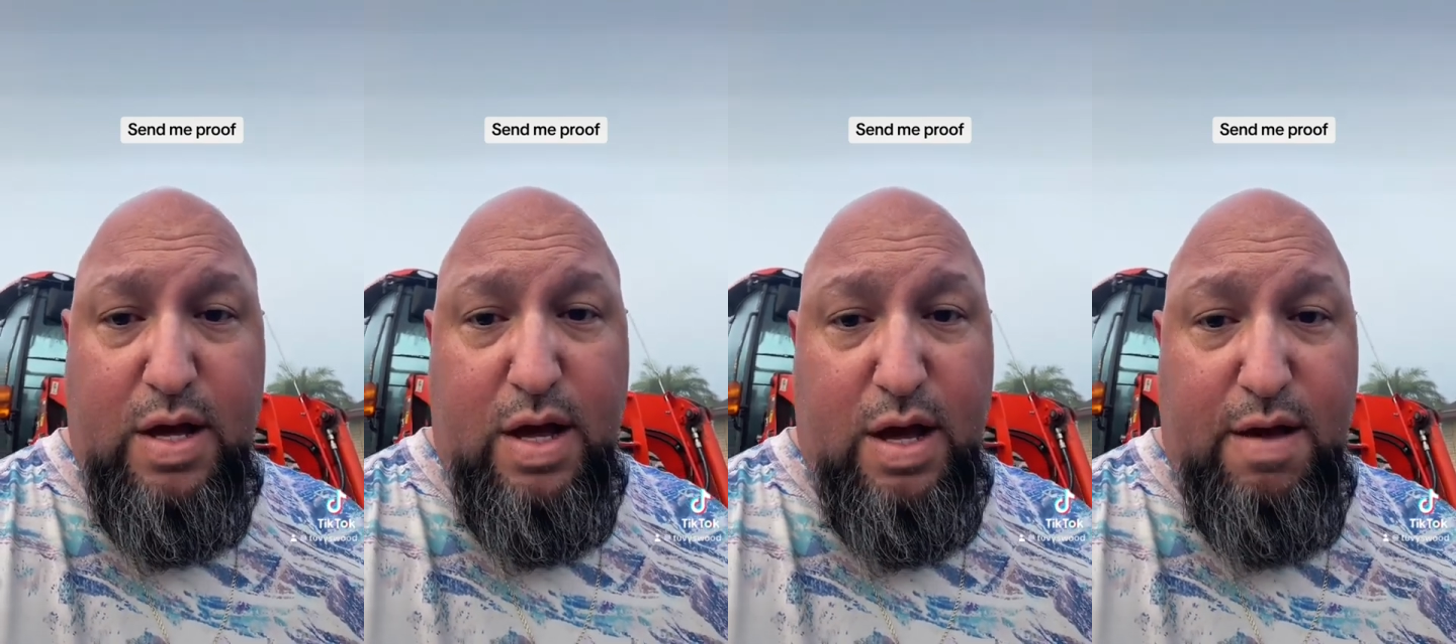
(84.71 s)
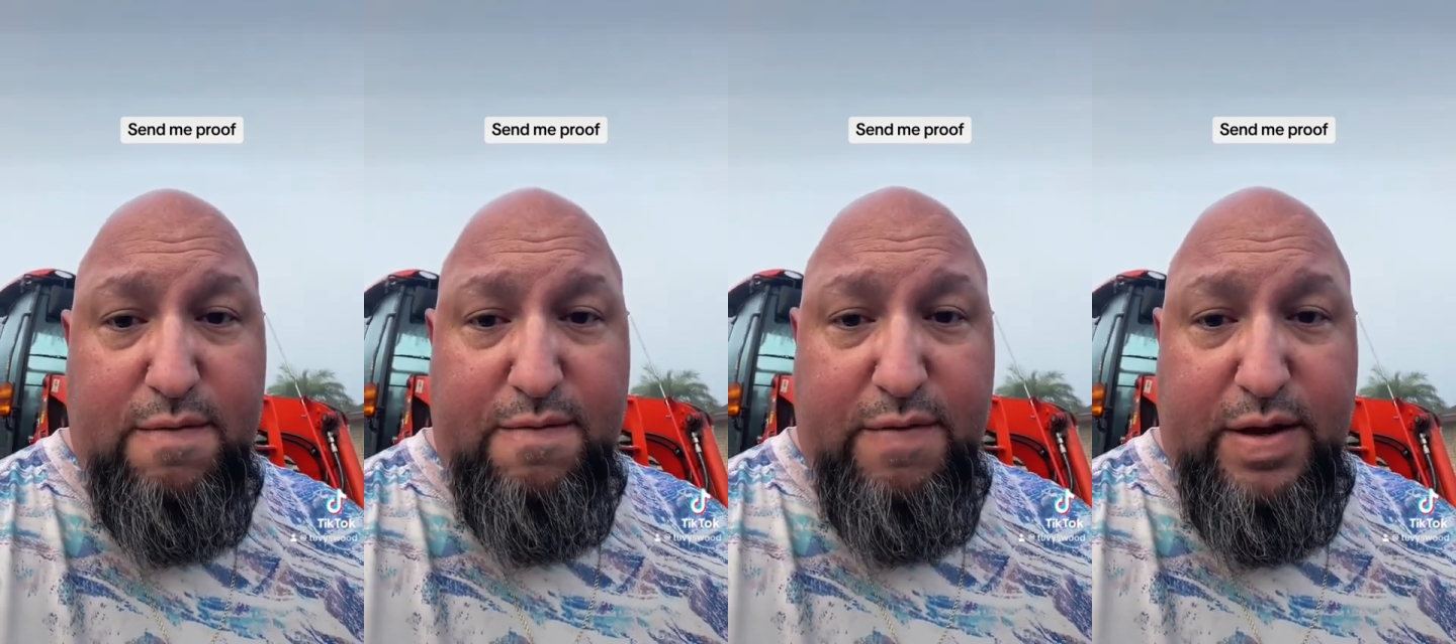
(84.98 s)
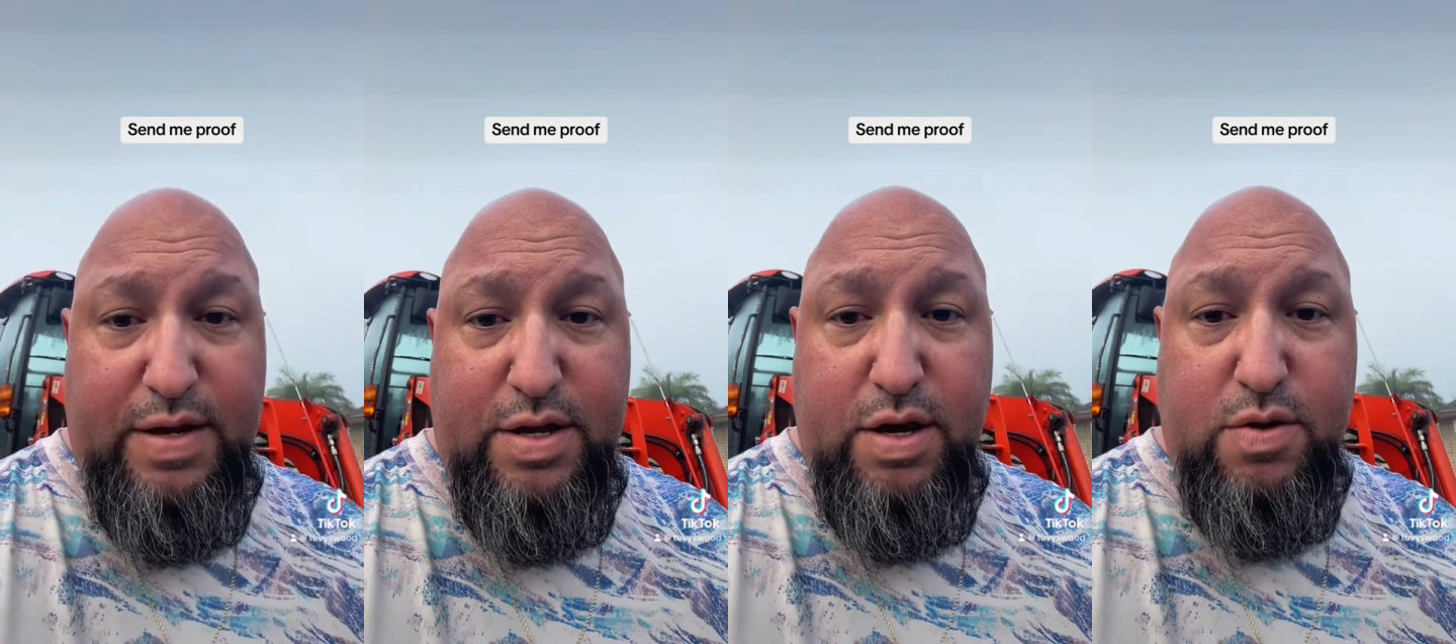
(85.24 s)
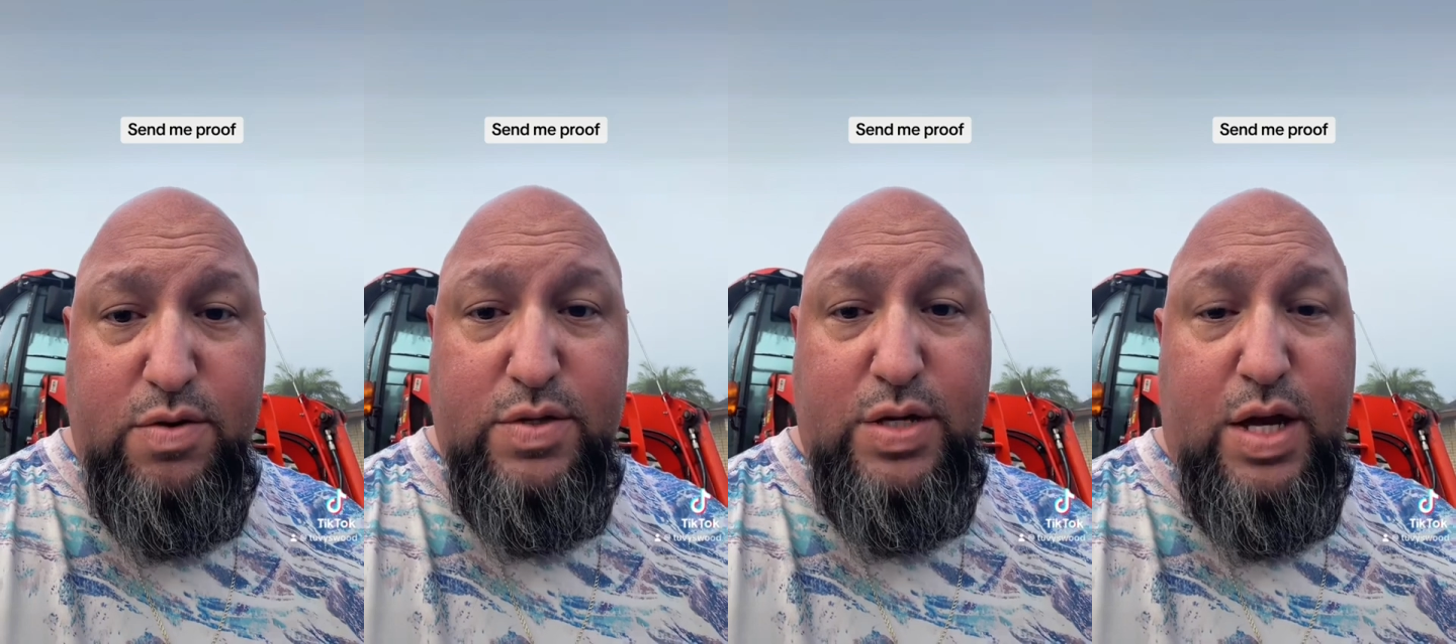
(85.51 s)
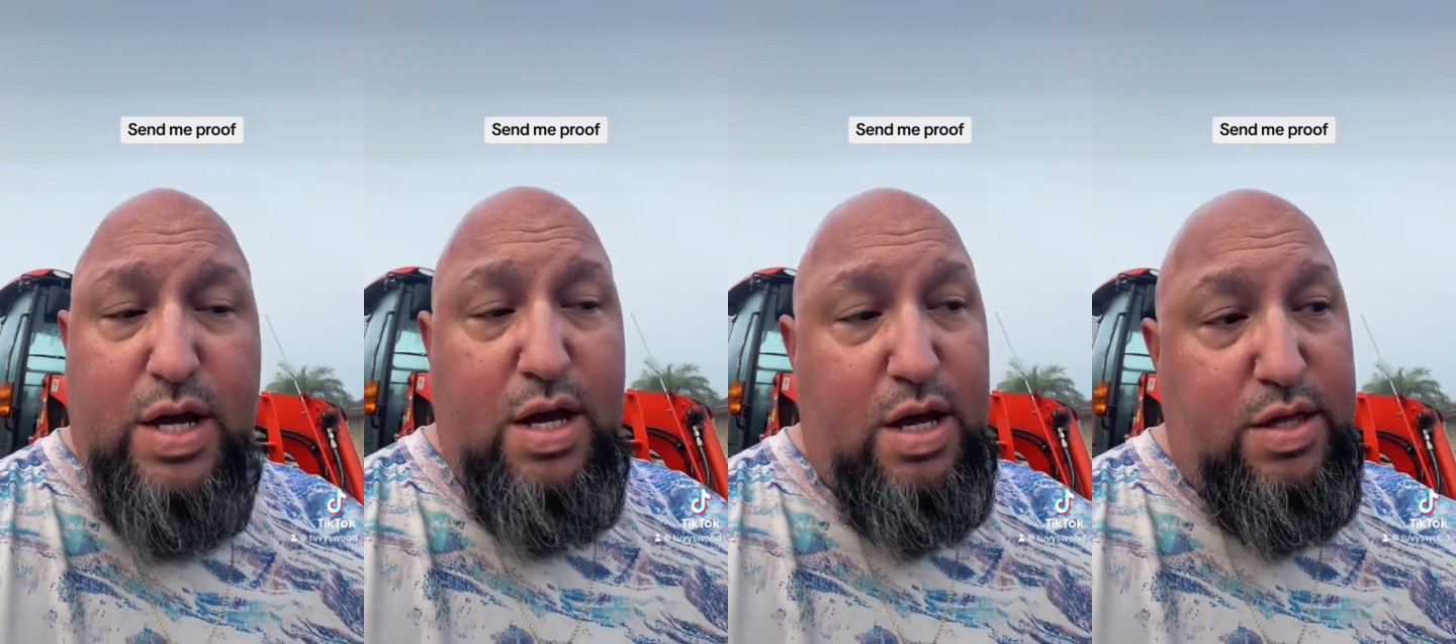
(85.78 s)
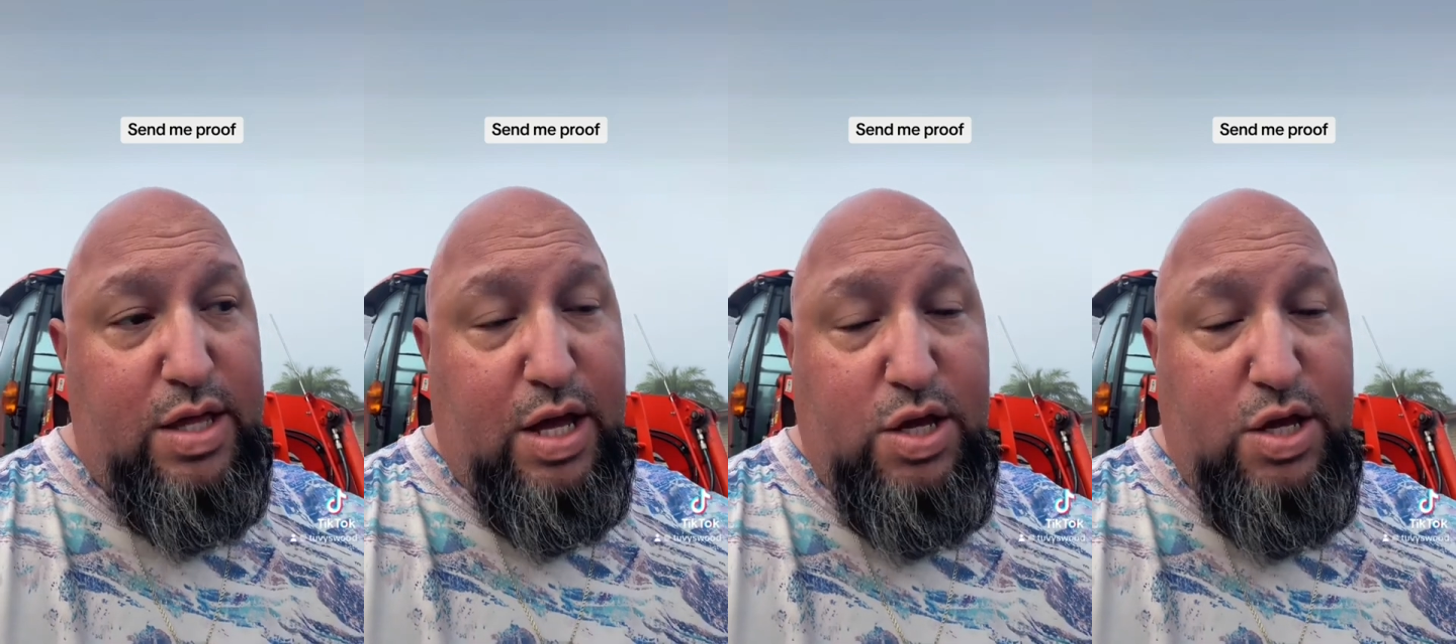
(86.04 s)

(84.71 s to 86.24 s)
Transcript: of videos that